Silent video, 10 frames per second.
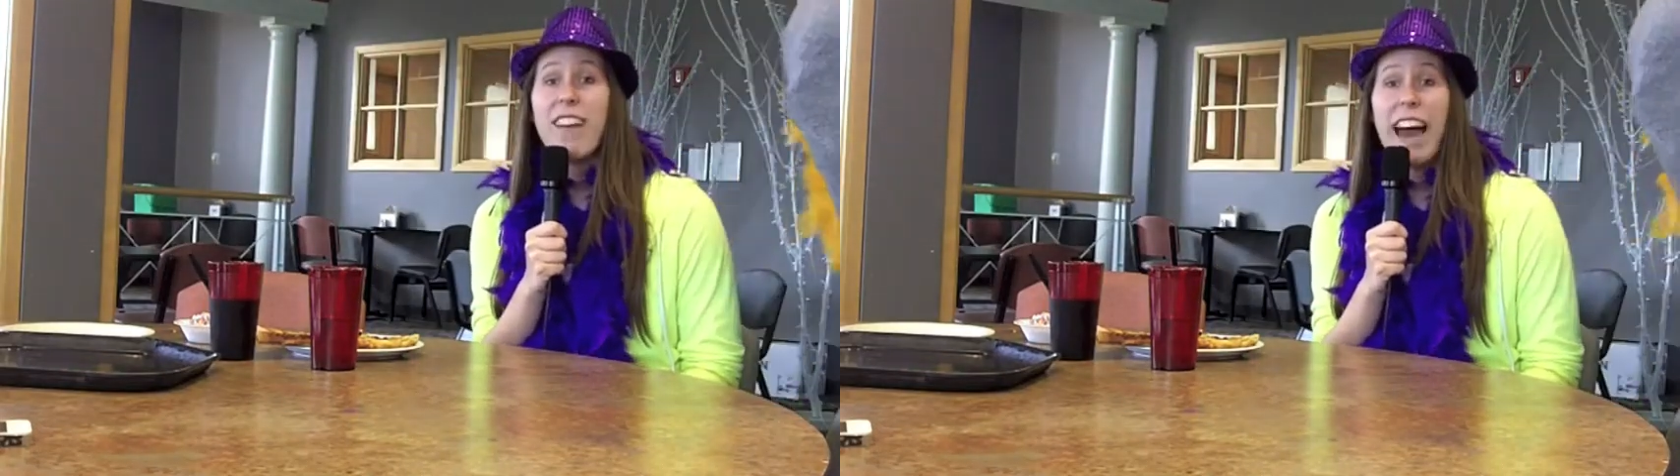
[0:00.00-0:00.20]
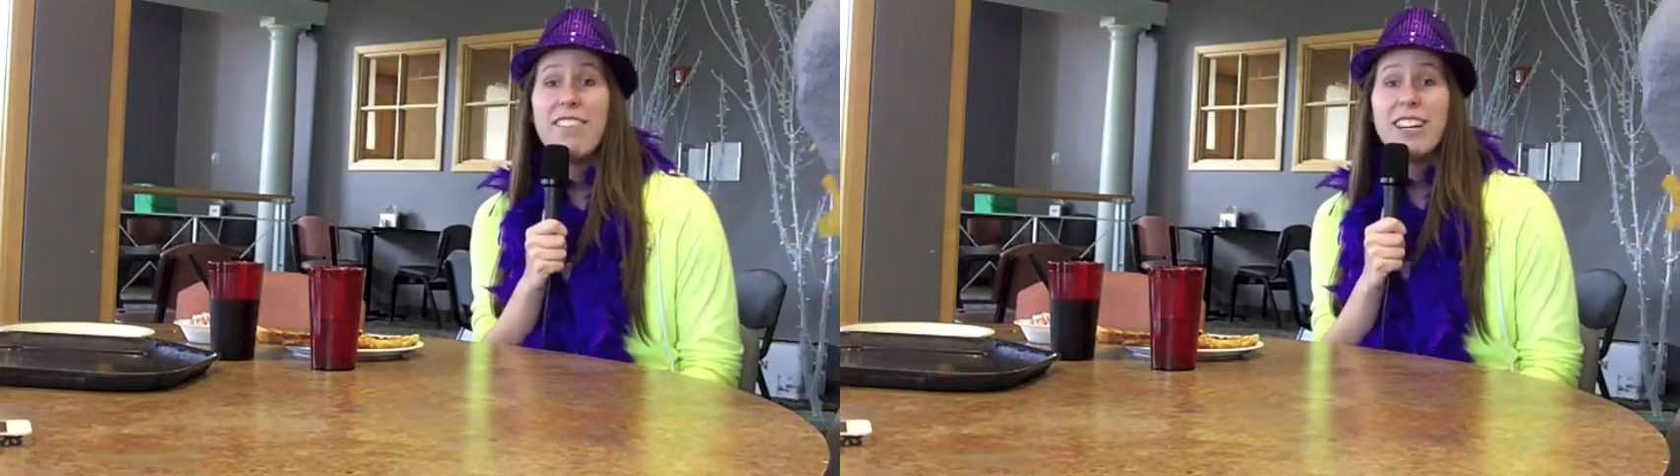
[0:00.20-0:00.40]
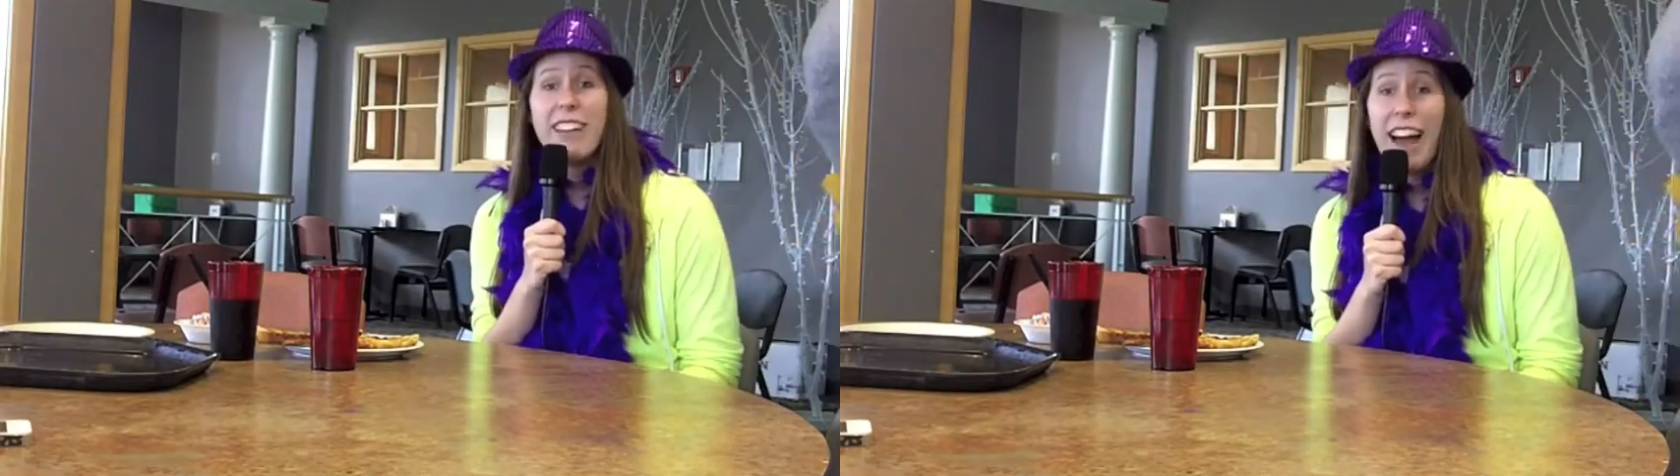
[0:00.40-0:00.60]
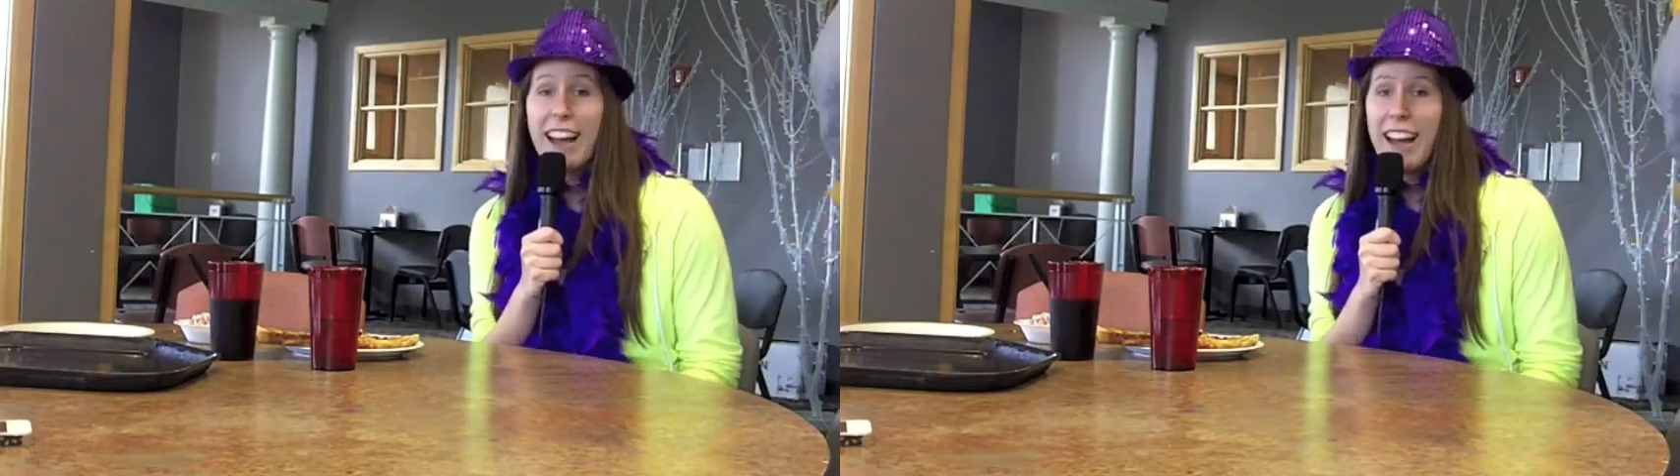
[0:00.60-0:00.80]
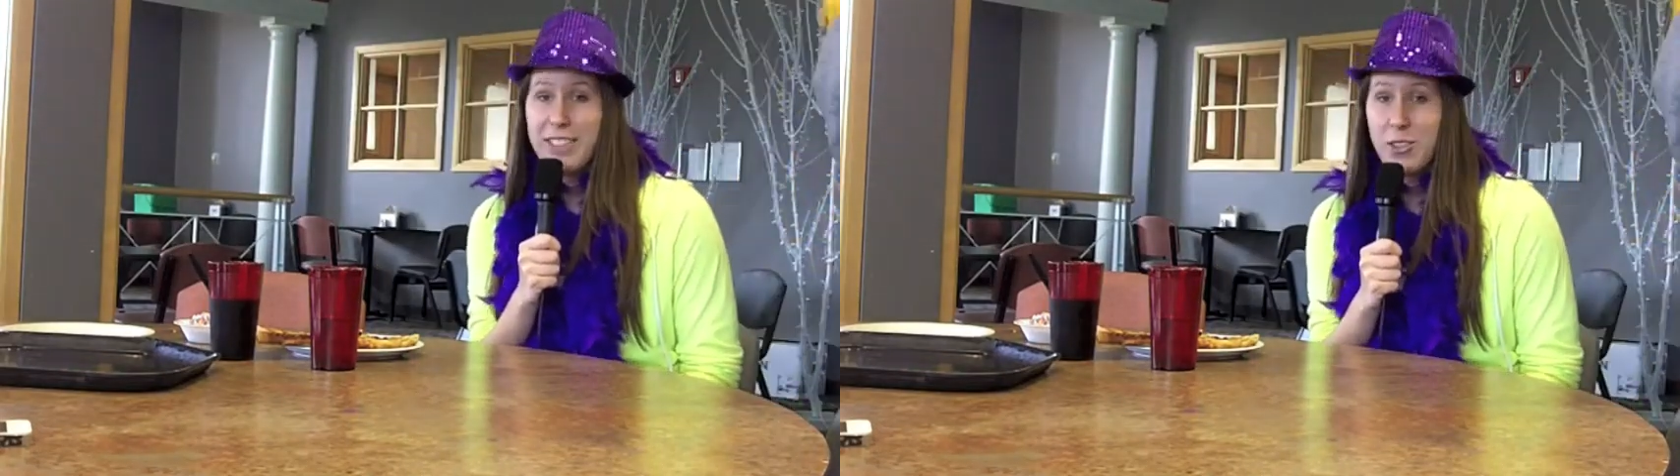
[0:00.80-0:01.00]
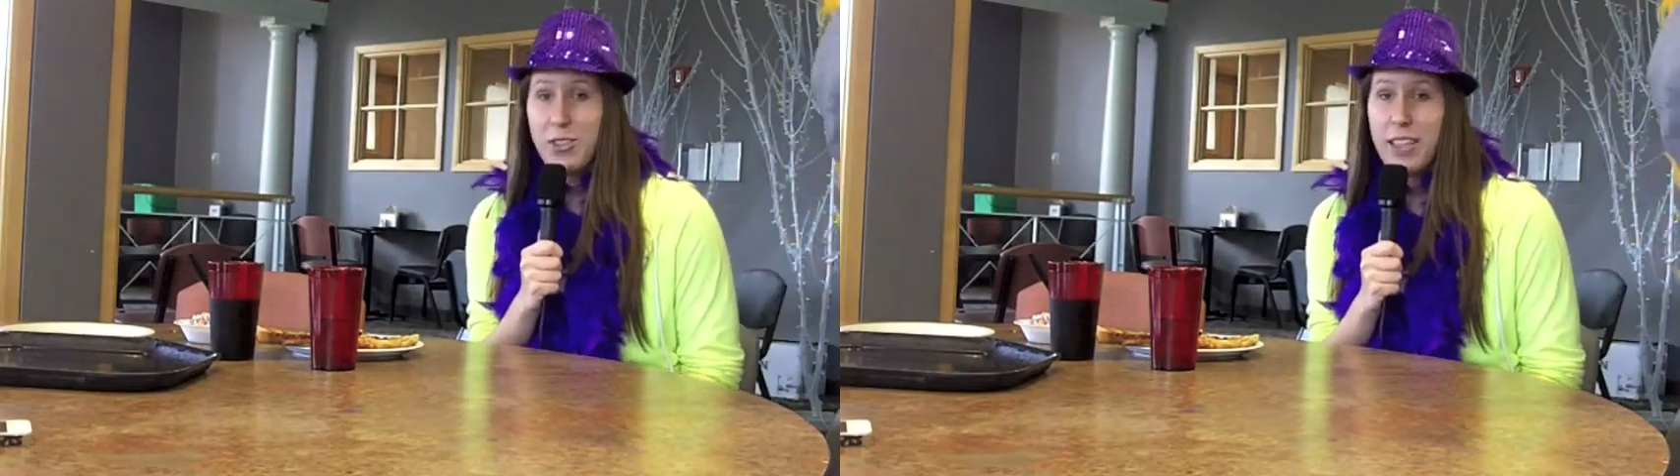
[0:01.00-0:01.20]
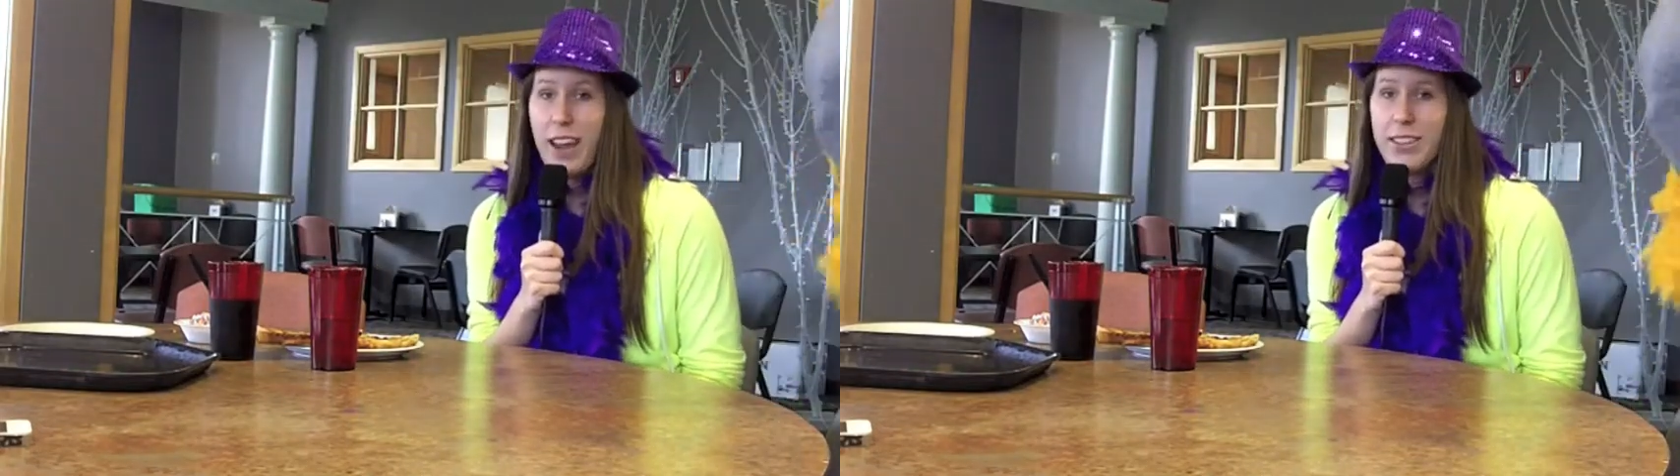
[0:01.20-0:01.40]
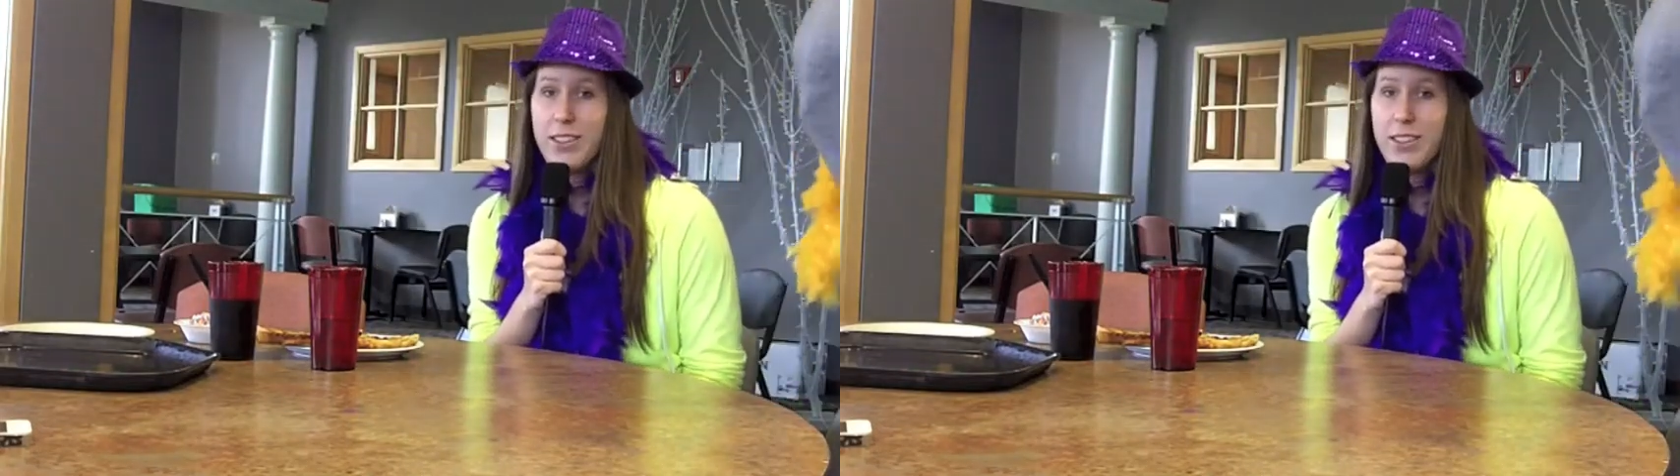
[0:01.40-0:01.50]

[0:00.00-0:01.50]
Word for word: 5 o'clock on Tuesday.